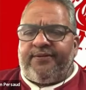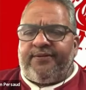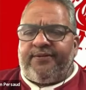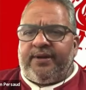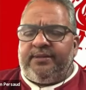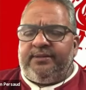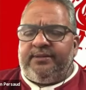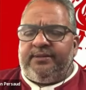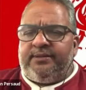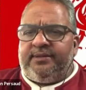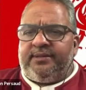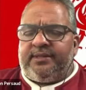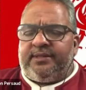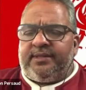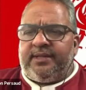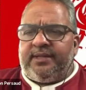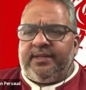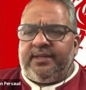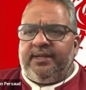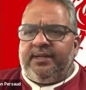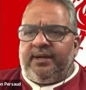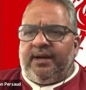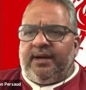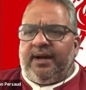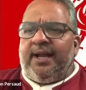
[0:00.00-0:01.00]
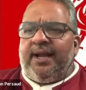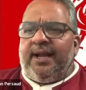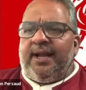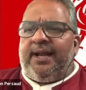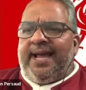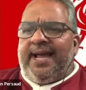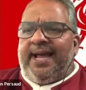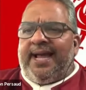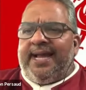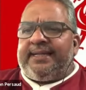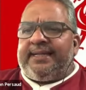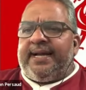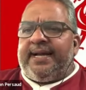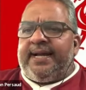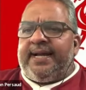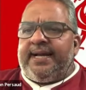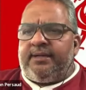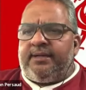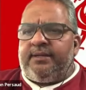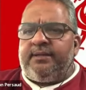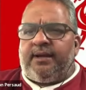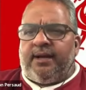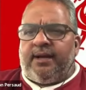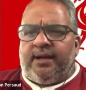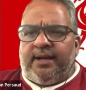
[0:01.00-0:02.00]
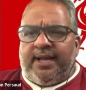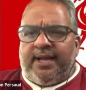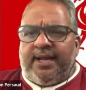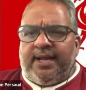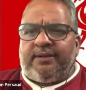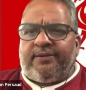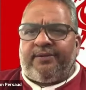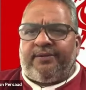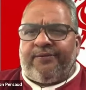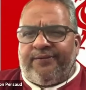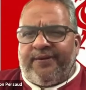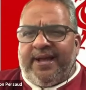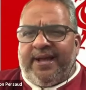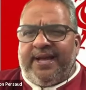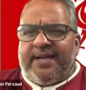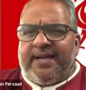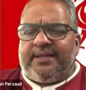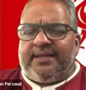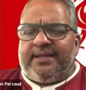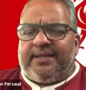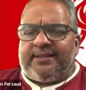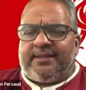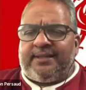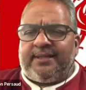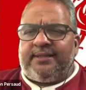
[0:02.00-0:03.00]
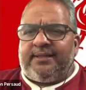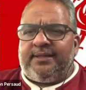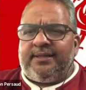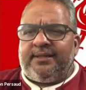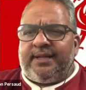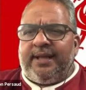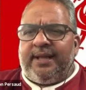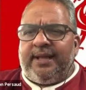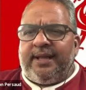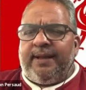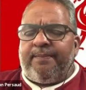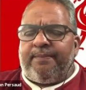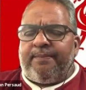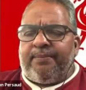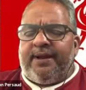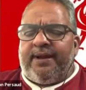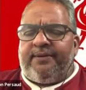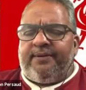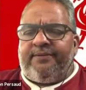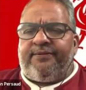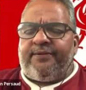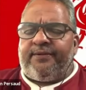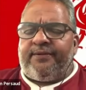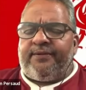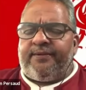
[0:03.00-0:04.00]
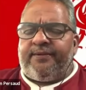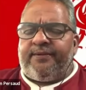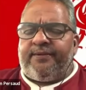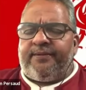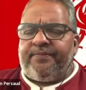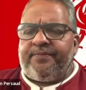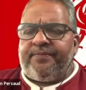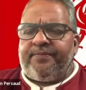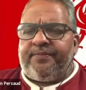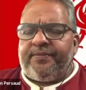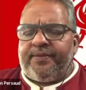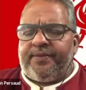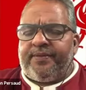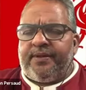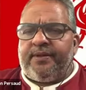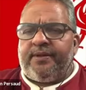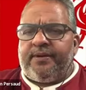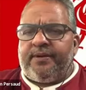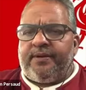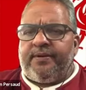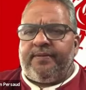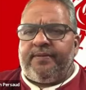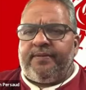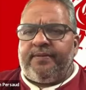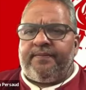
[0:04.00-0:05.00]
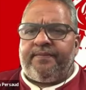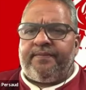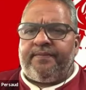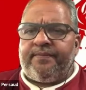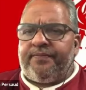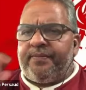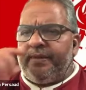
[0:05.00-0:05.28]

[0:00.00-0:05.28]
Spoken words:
And I like that. I like the fact that they're brave. I don't look.